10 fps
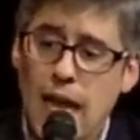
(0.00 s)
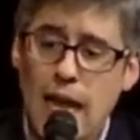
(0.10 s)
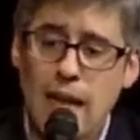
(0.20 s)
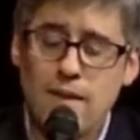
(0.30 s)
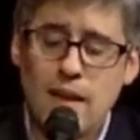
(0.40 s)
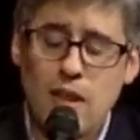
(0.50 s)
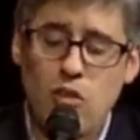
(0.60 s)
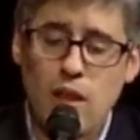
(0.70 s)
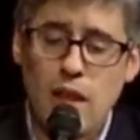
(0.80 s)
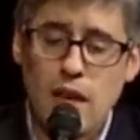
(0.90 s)
And I
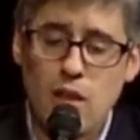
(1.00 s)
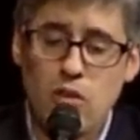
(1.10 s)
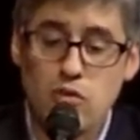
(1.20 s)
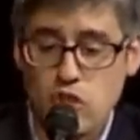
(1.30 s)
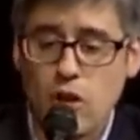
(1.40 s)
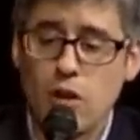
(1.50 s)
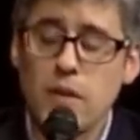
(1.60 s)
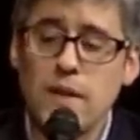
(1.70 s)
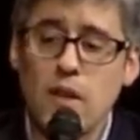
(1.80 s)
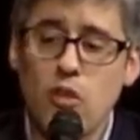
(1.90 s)
said, "Sure."
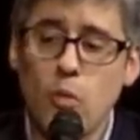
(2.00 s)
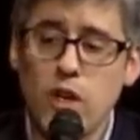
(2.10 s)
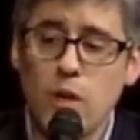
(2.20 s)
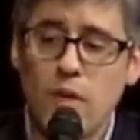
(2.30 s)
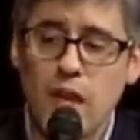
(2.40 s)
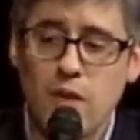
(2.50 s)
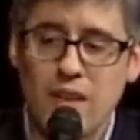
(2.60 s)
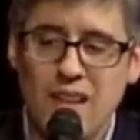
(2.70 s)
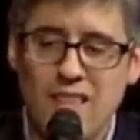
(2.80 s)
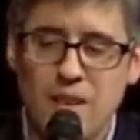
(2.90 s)
And they said, "What do you think of
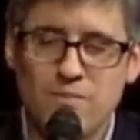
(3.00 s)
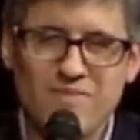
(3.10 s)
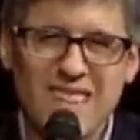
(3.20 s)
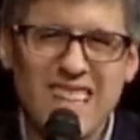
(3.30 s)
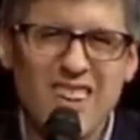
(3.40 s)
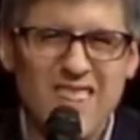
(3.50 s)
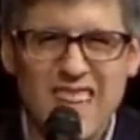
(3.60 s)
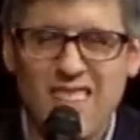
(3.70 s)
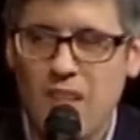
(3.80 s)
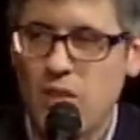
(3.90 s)
it?" And I said, "You know, I
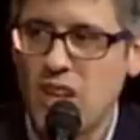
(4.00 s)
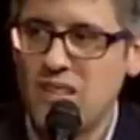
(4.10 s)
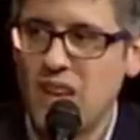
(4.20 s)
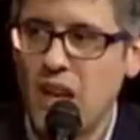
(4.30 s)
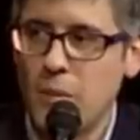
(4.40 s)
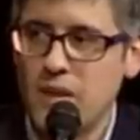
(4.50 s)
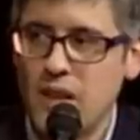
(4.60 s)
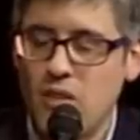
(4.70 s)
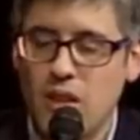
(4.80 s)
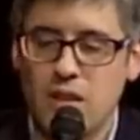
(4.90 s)
think it sounds kind of dumb." And
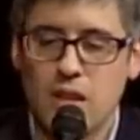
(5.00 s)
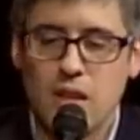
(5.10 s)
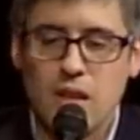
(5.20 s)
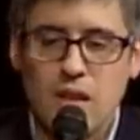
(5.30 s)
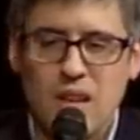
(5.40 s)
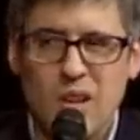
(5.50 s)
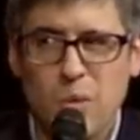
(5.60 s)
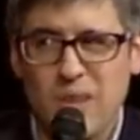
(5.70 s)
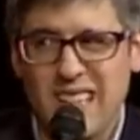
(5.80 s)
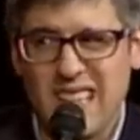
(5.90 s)
they said, "Oh,
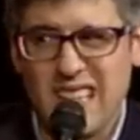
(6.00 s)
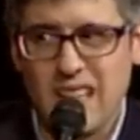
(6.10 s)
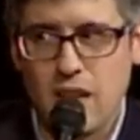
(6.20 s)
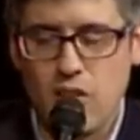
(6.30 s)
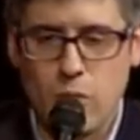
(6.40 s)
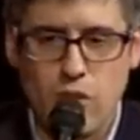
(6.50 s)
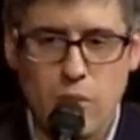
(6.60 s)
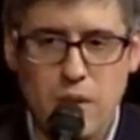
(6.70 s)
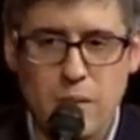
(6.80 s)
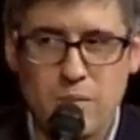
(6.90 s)
really?" And I said, "What's
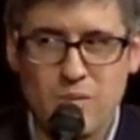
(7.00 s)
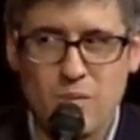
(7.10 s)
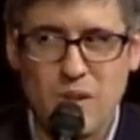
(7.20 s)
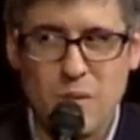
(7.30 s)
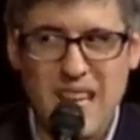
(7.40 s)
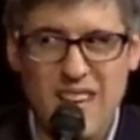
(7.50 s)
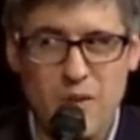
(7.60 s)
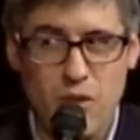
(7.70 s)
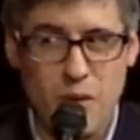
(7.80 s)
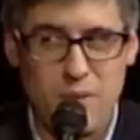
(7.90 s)
the problem?" "Well, we have
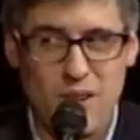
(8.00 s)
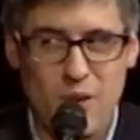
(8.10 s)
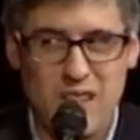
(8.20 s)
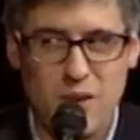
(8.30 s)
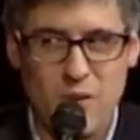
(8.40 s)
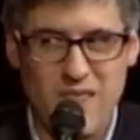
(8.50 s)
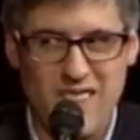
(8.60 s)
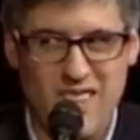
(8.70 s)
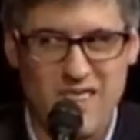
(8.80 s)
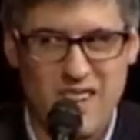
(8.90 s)
somebody already who
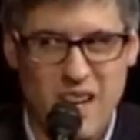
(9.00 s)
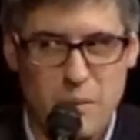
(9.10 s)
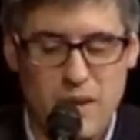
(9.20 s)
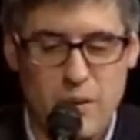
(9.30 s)
thinks it's dumb."